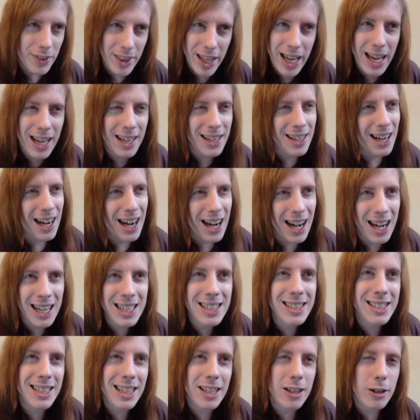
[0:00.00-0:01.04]
that
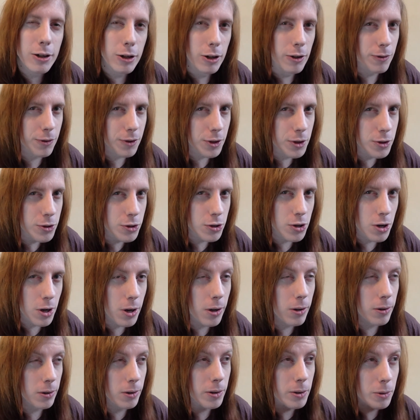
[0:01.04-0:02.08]
idea of
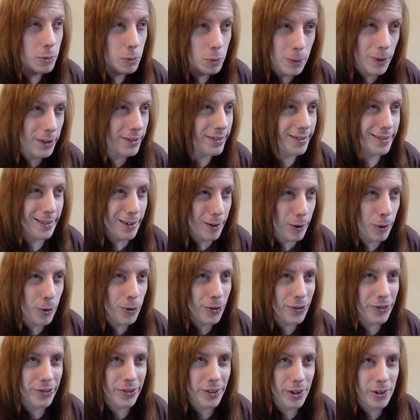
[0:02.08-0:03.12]
control was
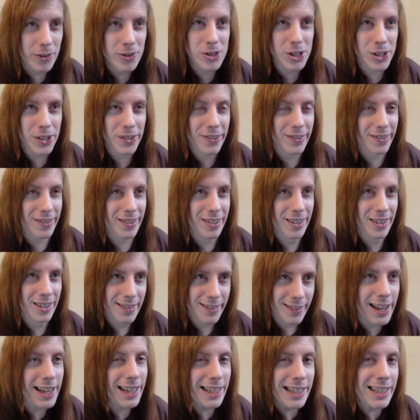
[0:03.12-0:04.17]
also just
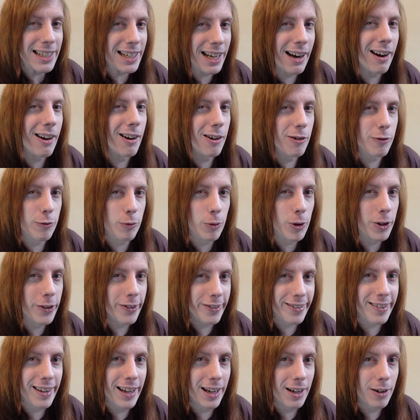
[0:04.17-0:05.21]
taking care of
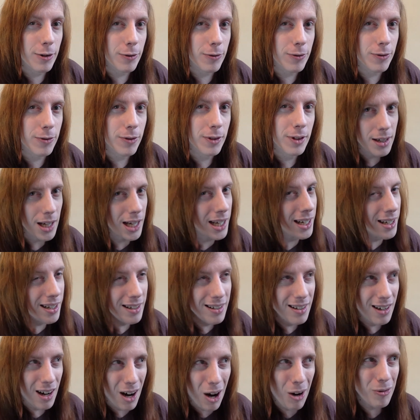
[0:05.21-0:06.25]
oneself in
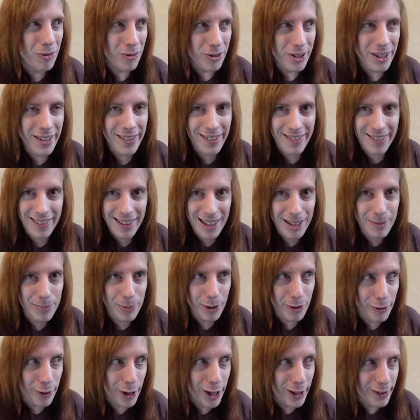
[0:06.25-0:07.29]
an obviously
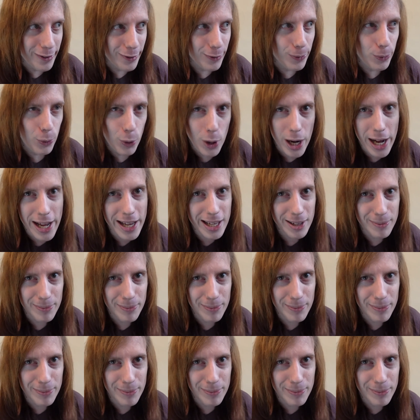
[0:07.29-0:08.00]
perverse way,